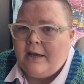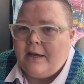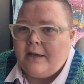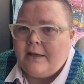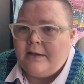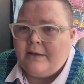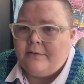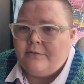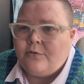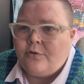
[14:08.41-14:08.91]

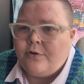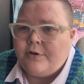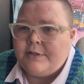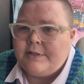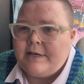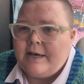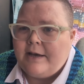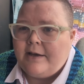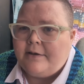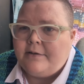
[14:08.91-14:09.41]
I of
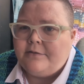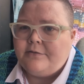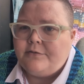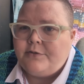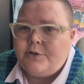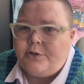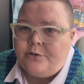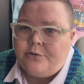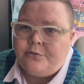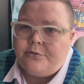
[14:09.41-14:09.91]
course have
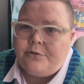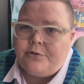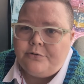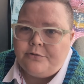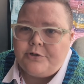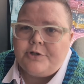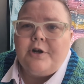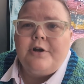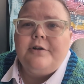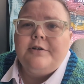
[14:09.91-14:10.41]
2 new
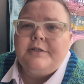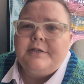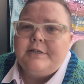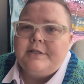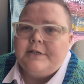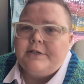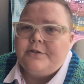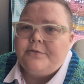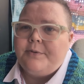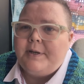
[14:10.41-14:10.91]
starts
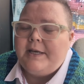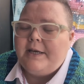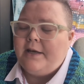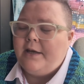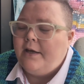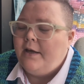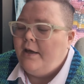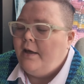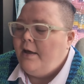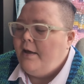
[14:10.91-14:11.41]
this week.